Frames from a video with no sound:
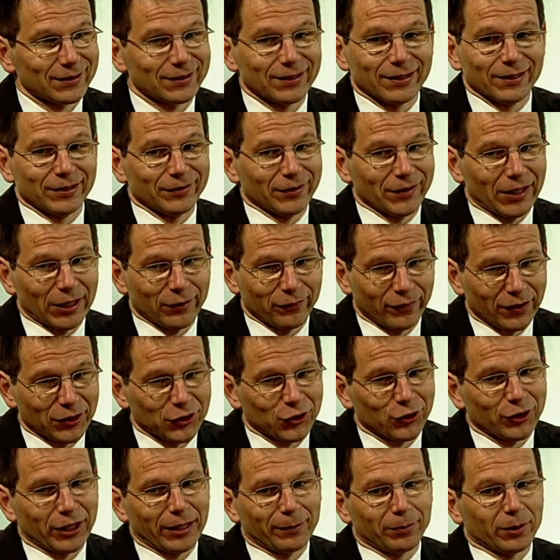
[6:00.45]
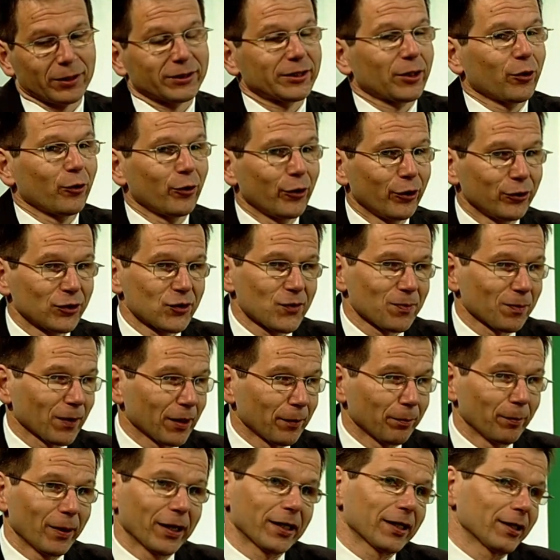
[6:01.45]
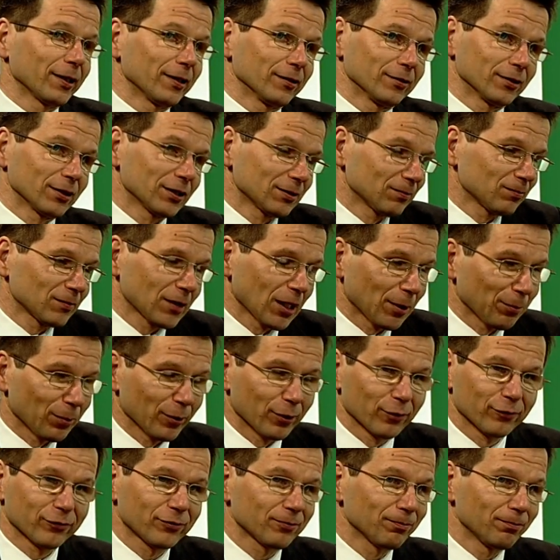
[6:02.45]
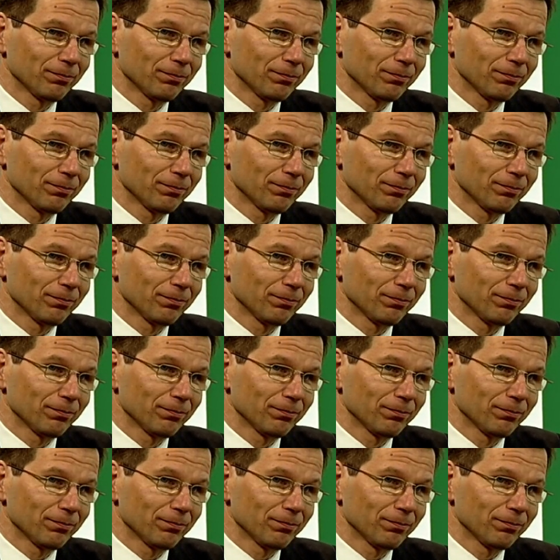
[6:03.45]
and a venture capitalist learns by making a couple of